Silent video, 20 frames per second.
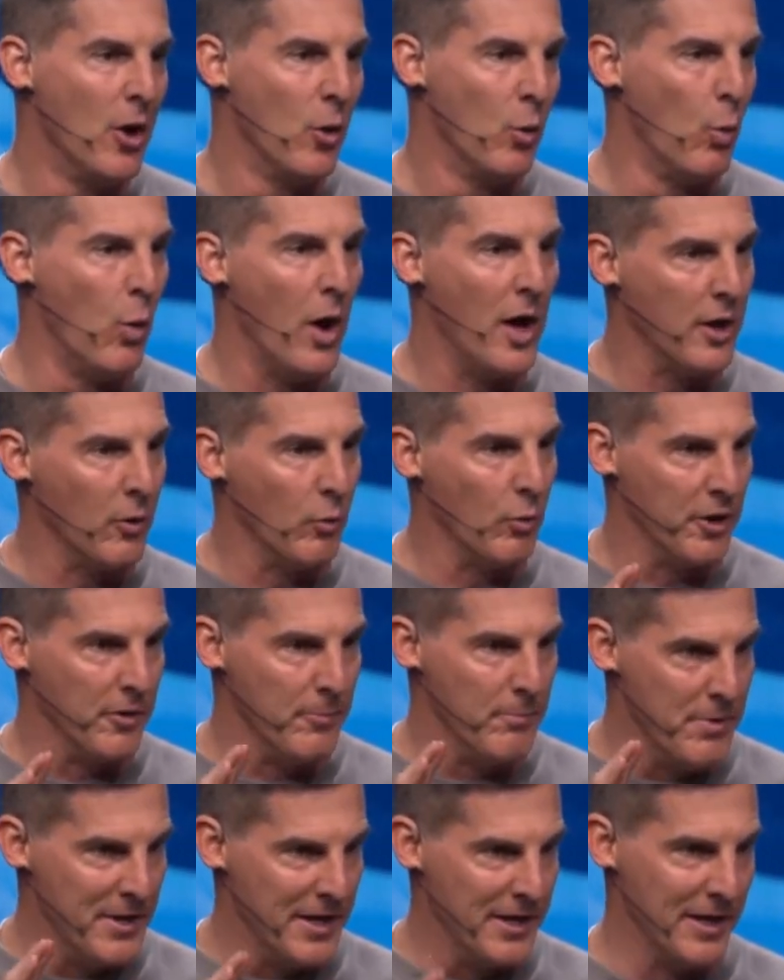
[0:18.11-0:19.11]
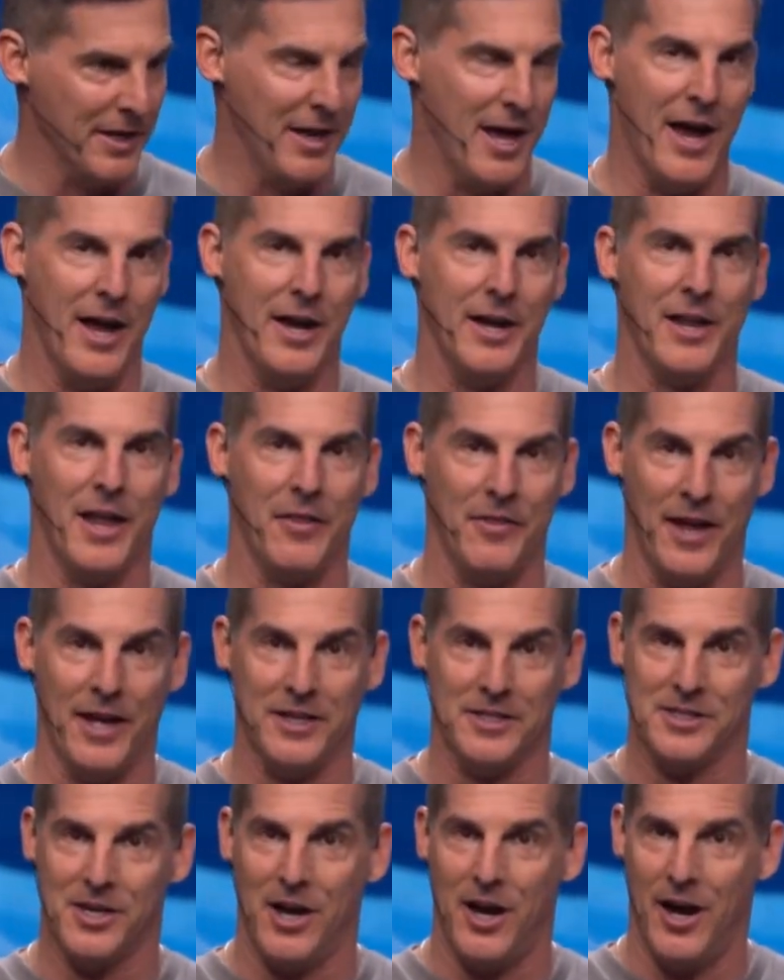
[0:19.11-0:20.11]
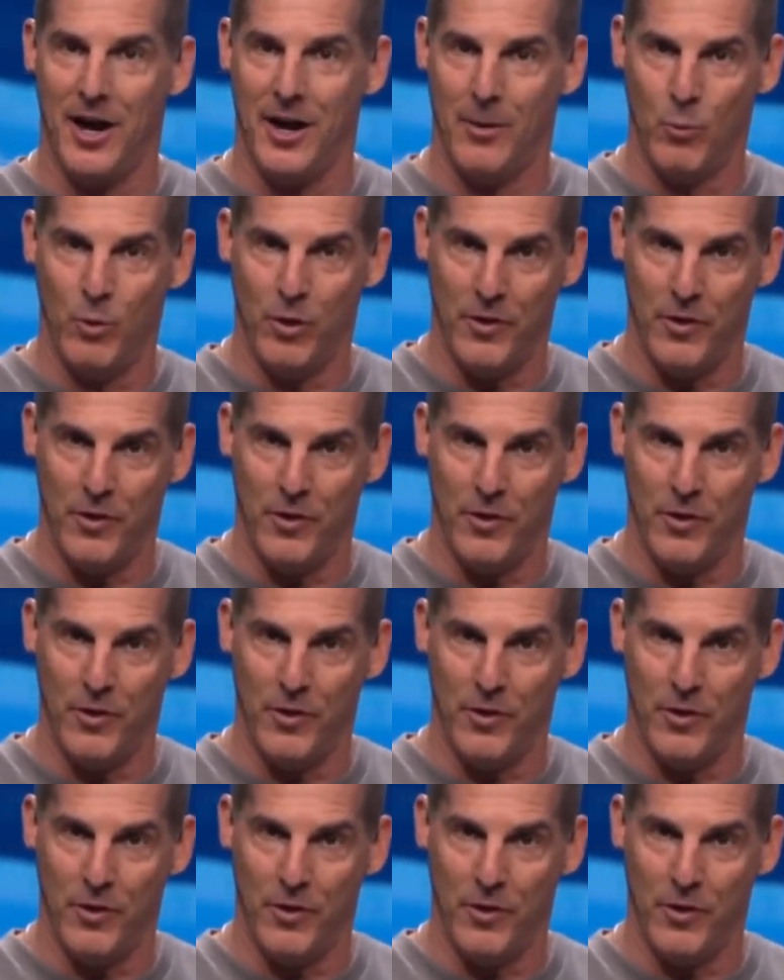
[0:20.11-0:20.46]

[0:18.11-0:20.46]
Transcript: what it would have been like at that time